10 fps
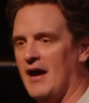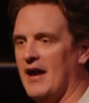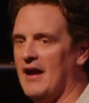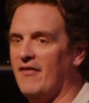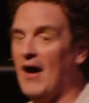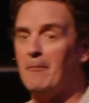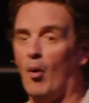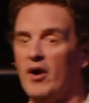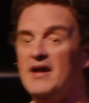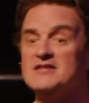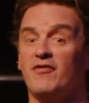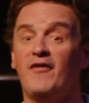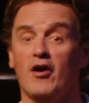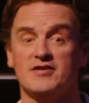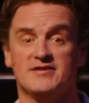and at that point, he's a
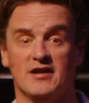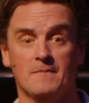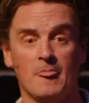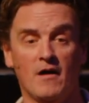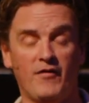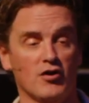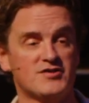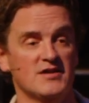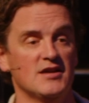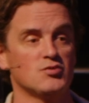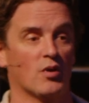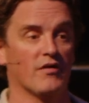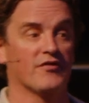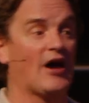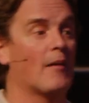Pharisee. Pharisees, one of
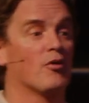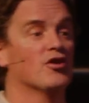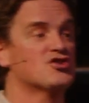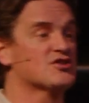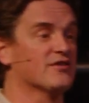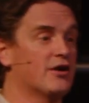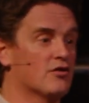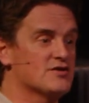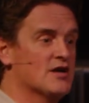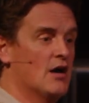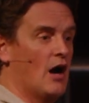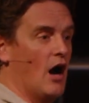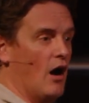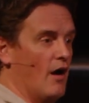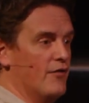the top religious leaders
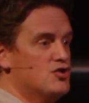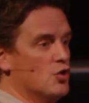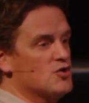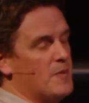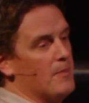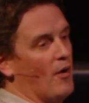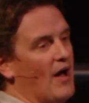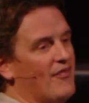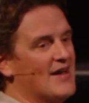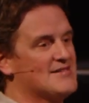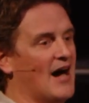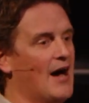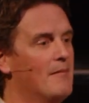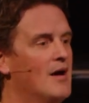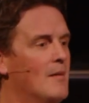of the Jewish people at that
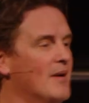time.